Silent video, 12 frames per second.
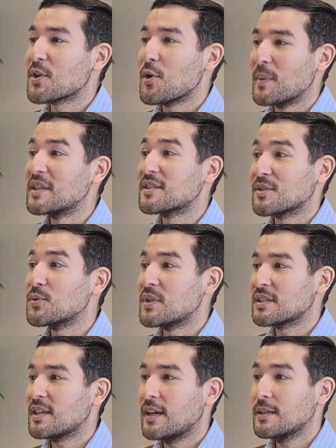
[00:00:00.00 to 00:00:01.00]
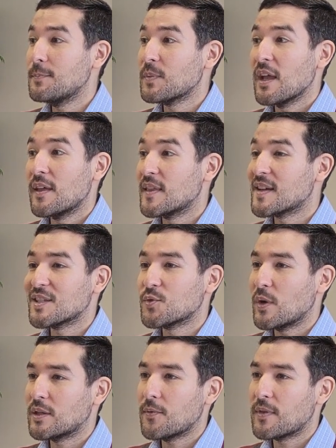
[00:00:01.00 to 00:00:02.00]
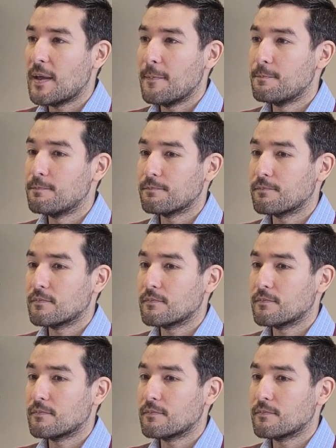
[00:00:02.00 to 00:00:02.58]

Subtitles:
commits suicide, there is one of the